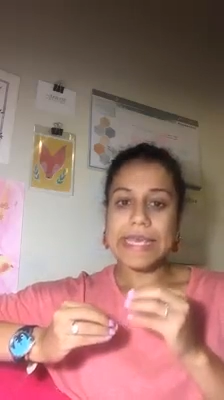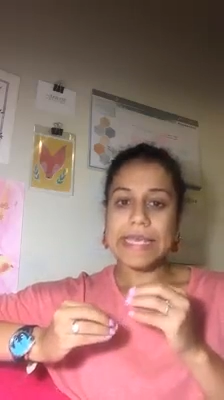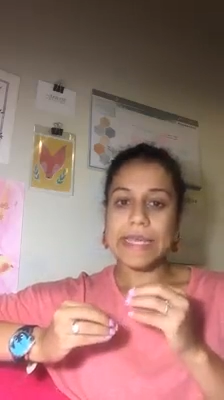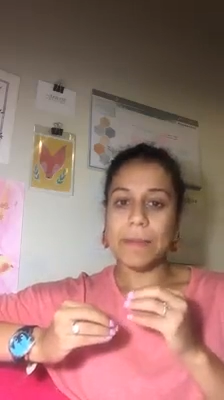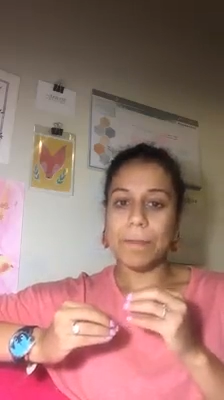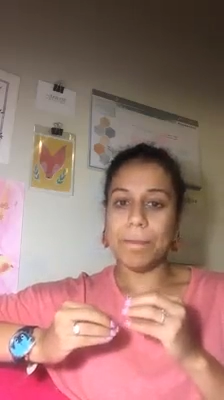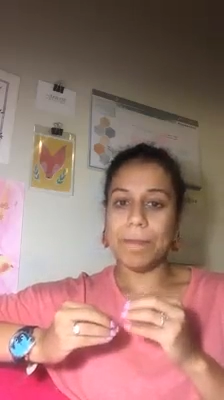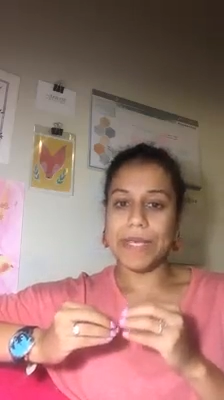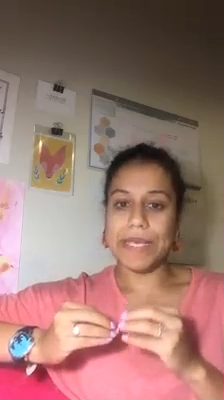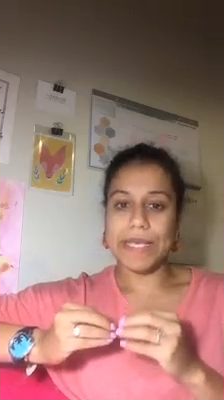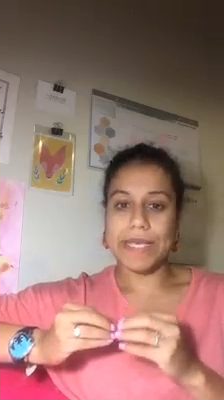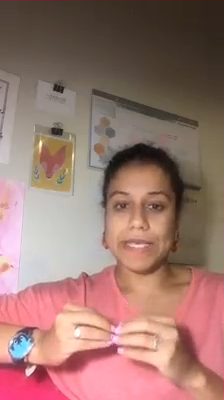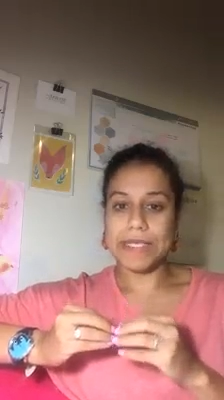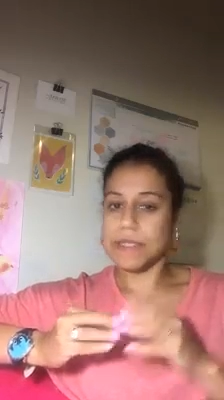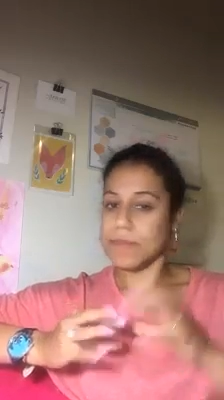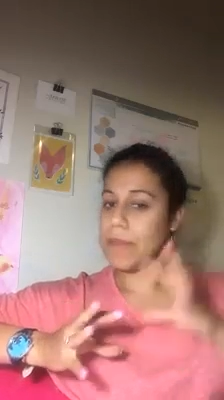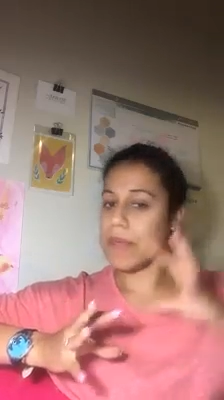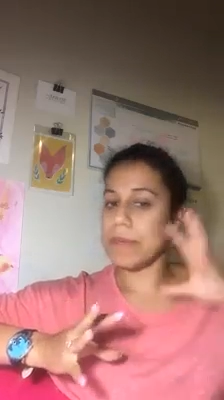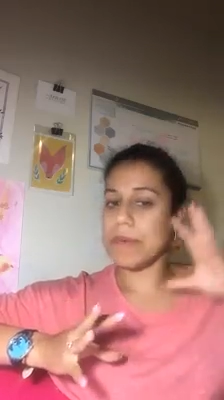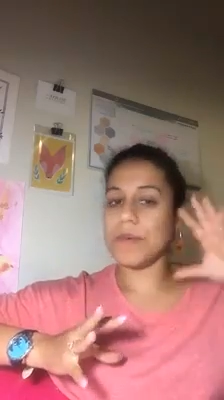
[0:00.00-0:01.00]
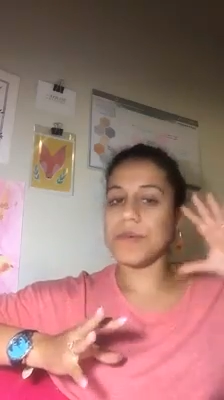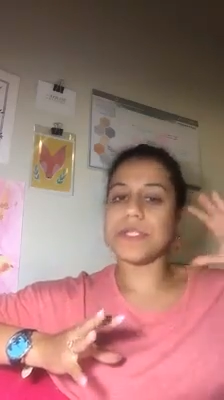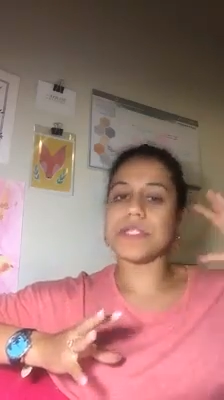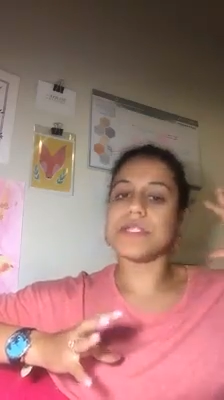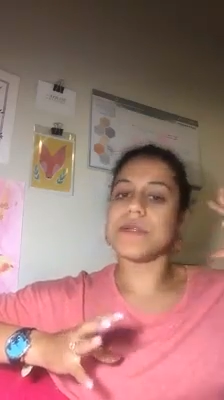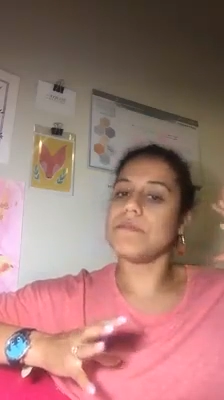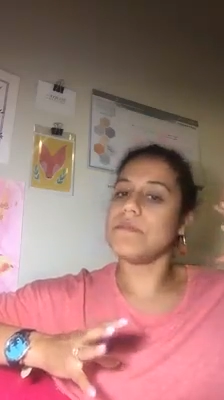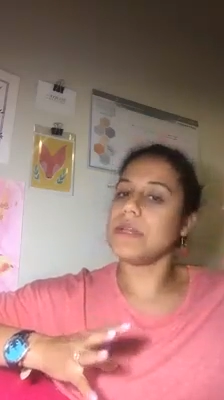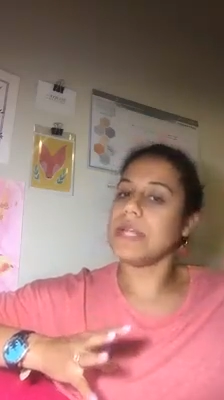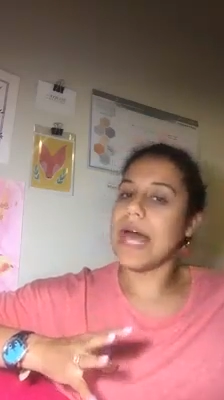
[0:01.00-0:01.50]
in peace, maybe with
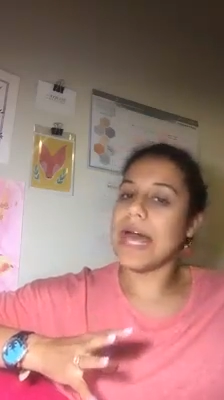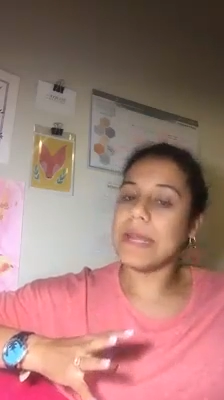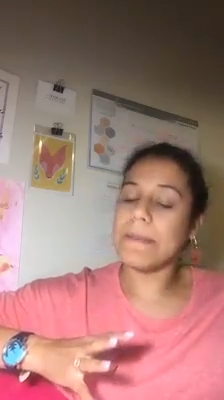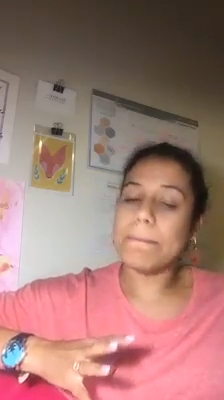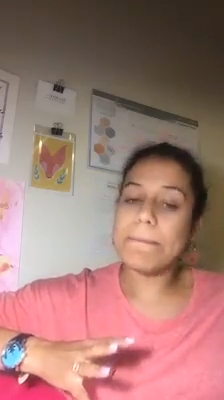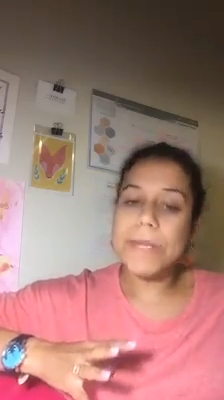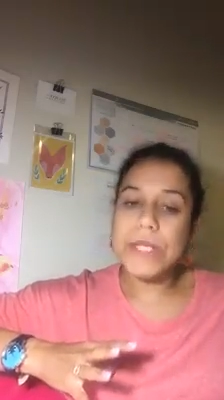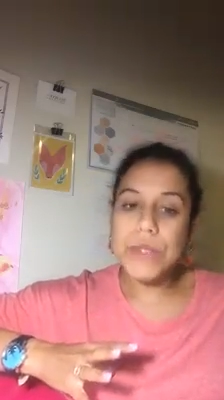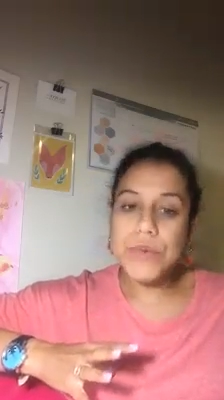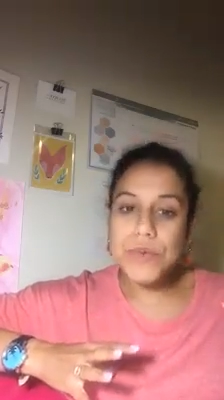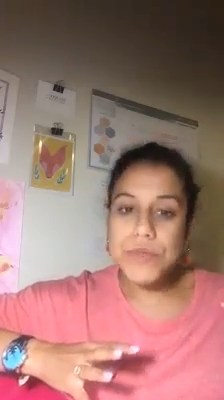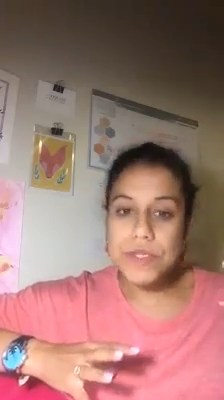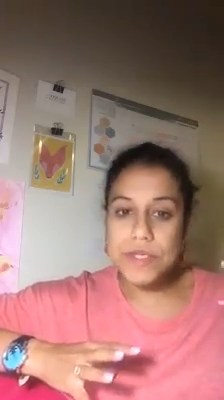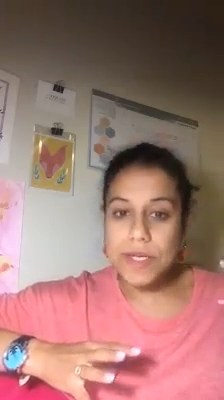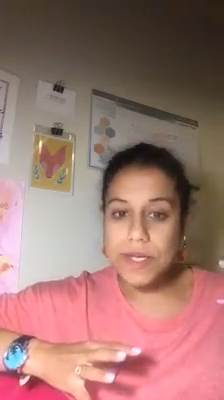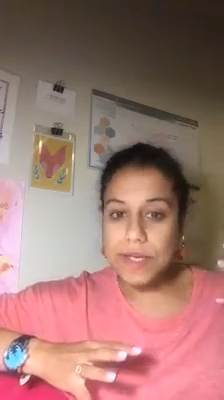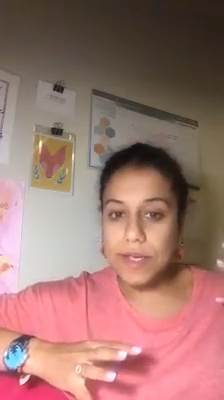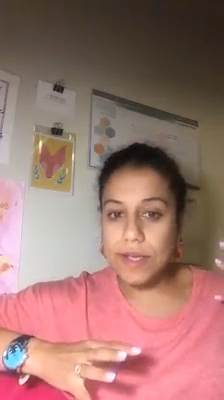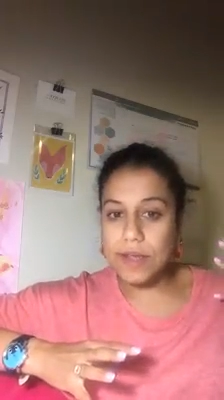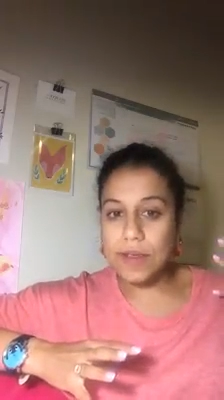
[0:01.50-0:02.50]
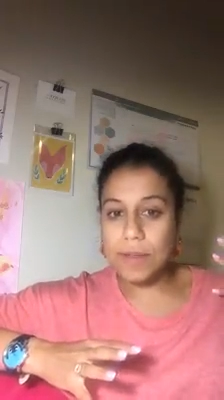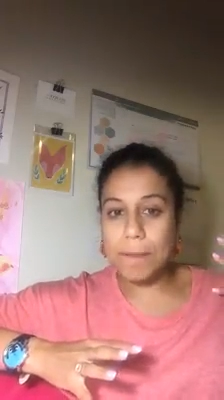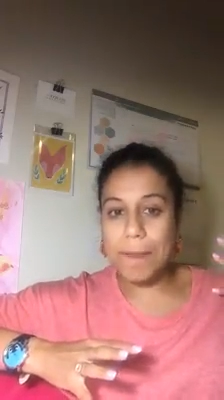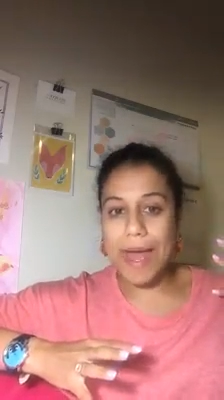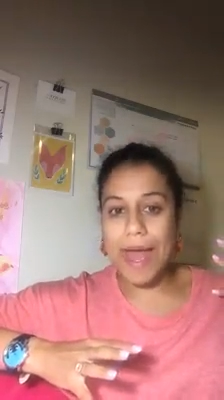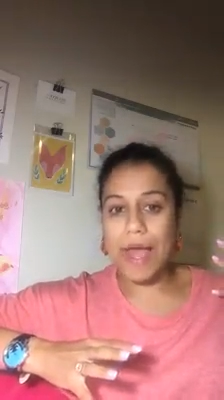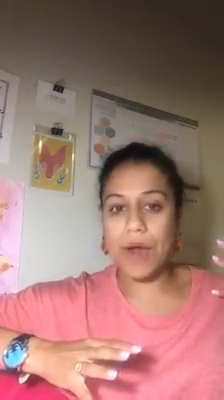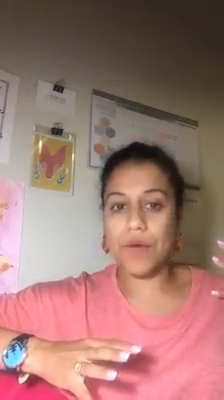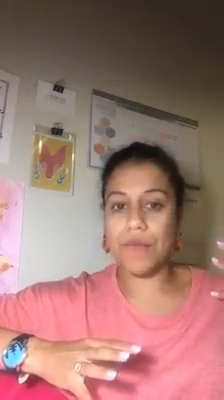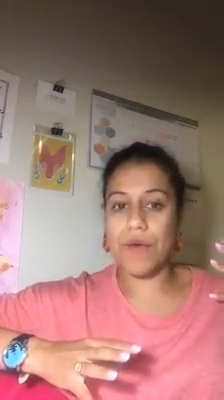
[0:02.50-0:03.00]
some light music in the
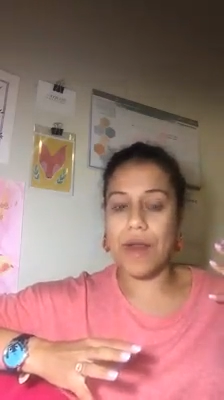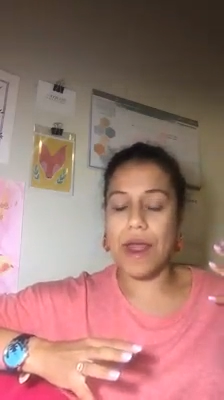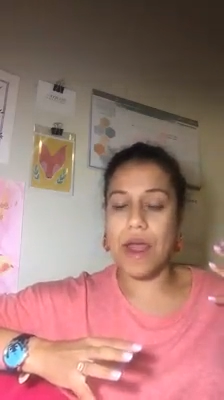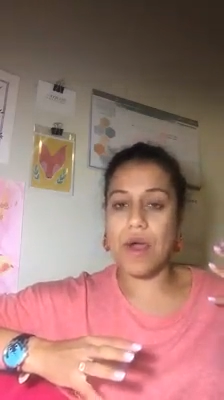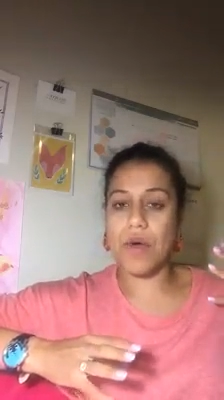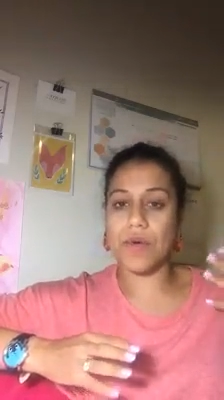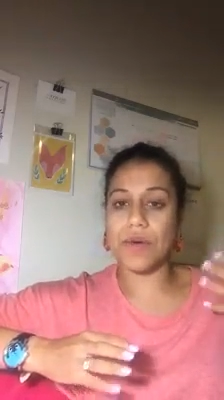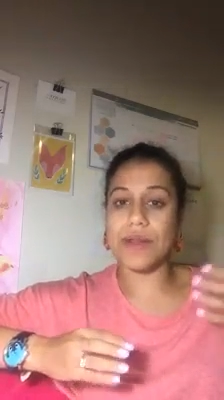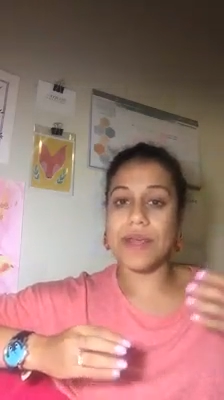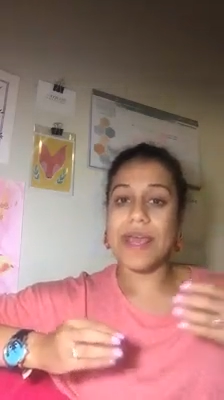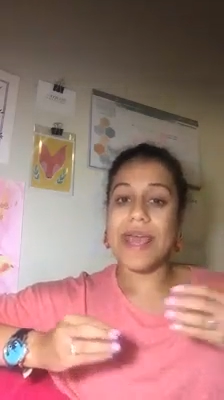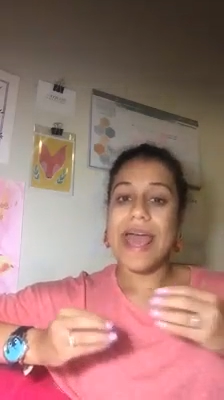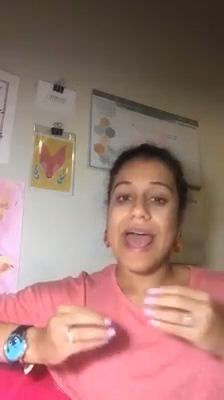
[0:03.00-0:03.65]
background.